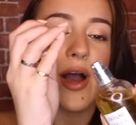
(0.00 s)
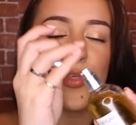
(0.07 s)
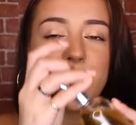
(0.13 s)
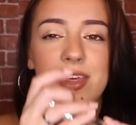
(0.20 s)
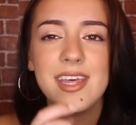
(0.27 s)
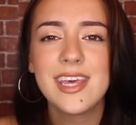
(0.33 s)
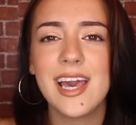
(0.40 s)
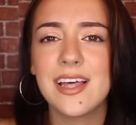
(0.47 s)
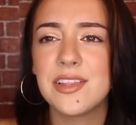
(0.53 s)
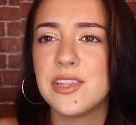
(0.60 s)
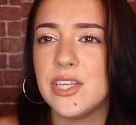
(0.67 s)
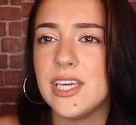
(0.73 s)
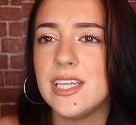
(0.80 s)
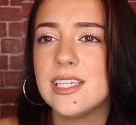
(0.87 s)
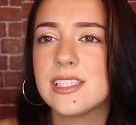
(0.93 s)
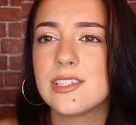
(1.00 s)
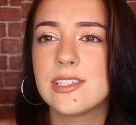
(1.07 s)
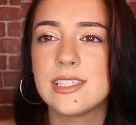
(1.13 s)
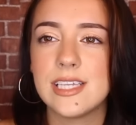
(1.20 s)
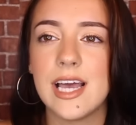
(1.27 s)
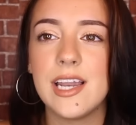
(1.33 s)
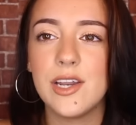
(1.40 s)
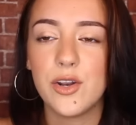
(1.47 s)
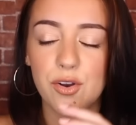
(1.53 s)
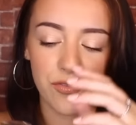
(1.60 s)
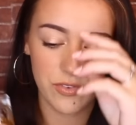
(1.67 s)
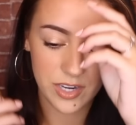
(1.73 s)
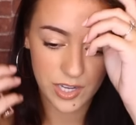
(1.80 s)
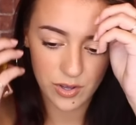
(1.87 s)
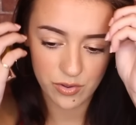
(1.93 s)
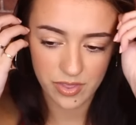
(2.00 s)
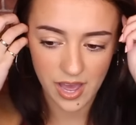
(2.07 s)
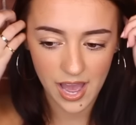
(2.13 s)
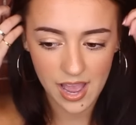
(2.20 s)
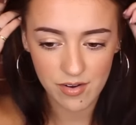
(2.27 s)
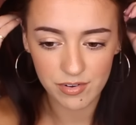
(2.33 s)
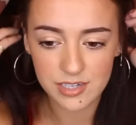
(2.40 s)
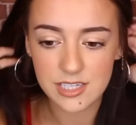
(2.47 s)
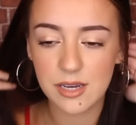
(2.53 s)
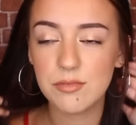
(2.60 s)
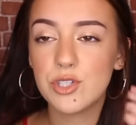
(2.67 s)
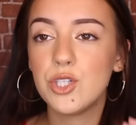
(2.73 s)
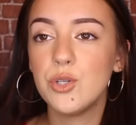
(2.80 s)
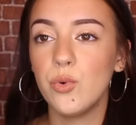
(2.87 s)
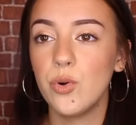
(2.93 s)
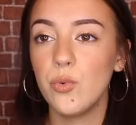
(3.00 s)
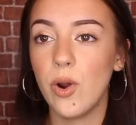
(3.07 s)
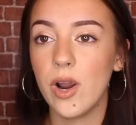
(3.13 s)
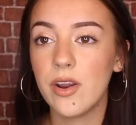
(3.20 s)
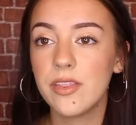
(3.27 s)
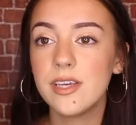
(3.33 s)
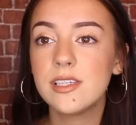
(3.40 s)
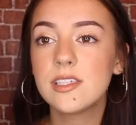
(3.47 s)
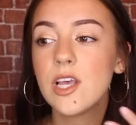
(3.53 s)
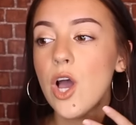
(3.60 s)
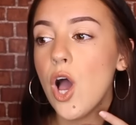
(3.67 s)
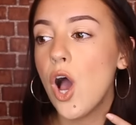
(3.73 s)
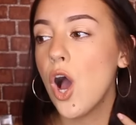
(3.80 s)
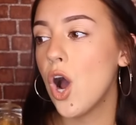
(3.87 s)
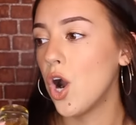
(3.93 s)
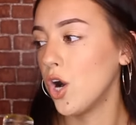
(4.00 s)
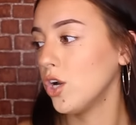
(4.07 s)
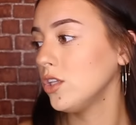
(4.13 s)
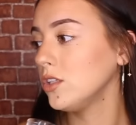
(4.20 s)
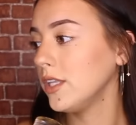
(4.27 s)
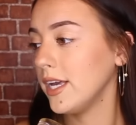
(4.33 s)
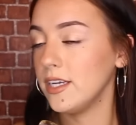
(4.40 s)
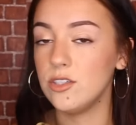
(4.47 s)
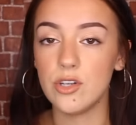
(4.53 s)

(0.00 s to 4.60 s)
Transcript: I think Kathleen said in her video that every time she would wear this, her like